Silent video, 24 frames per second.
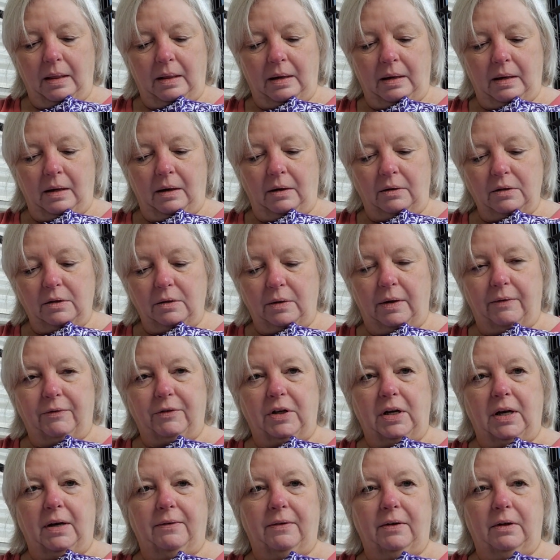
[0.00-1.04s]
then I also have
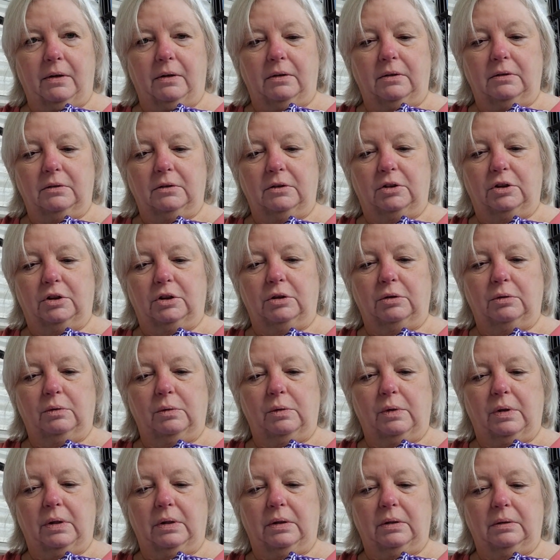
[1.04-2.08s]
to add it
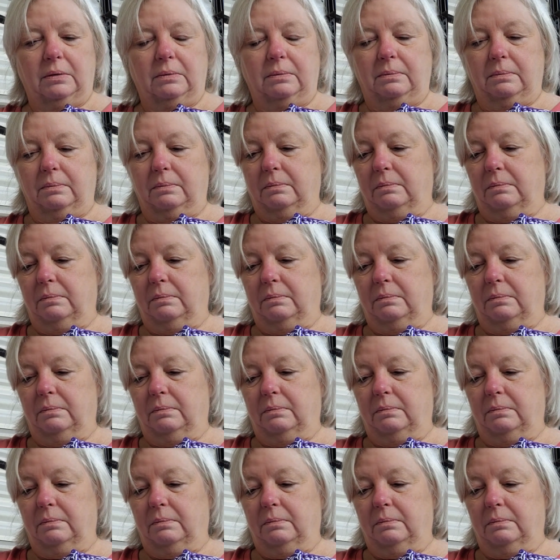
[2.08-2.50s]
to the